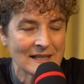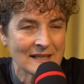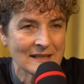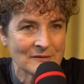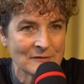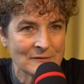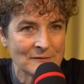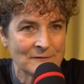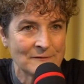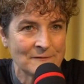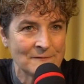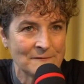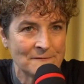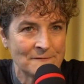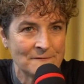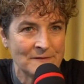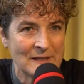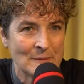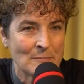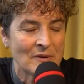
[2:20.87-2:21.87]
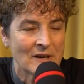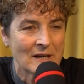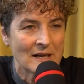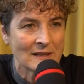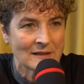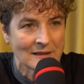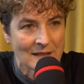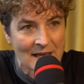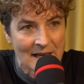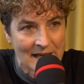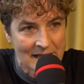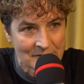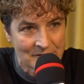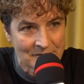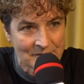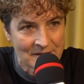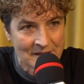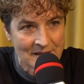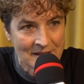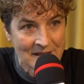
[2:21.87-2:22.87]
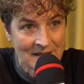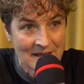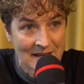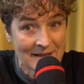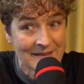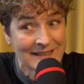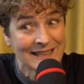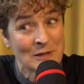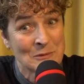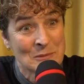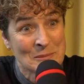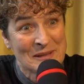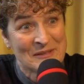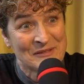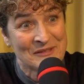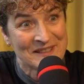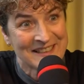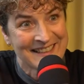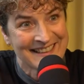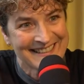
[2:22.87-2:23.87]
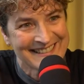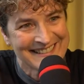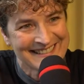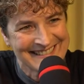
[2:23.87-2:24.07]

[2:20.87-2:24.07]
and febrile life. I think it would be fun.